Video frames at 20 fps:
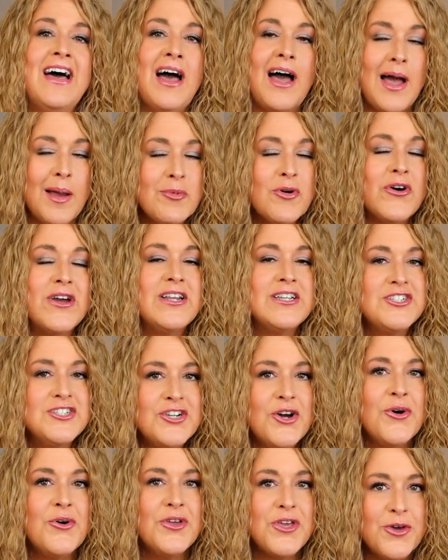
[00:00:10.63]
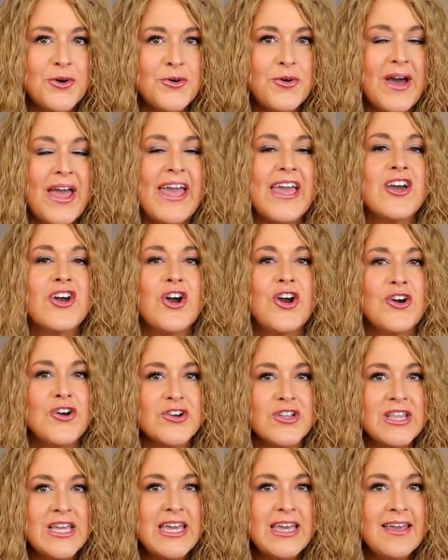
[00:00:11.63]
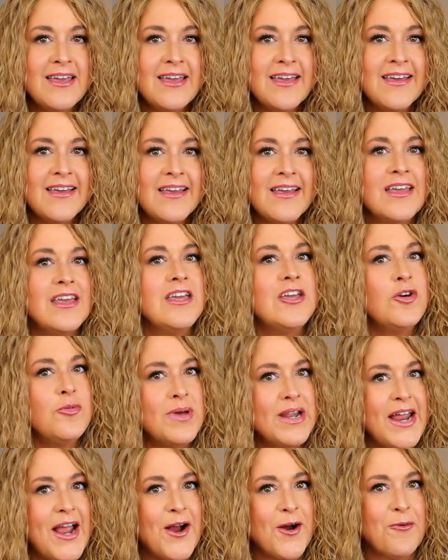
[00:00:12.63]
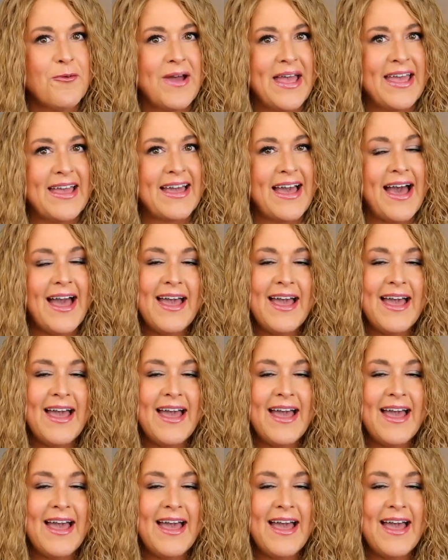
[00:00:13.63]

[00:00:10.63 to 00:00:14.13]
I'm going to show you a curly human hair wig.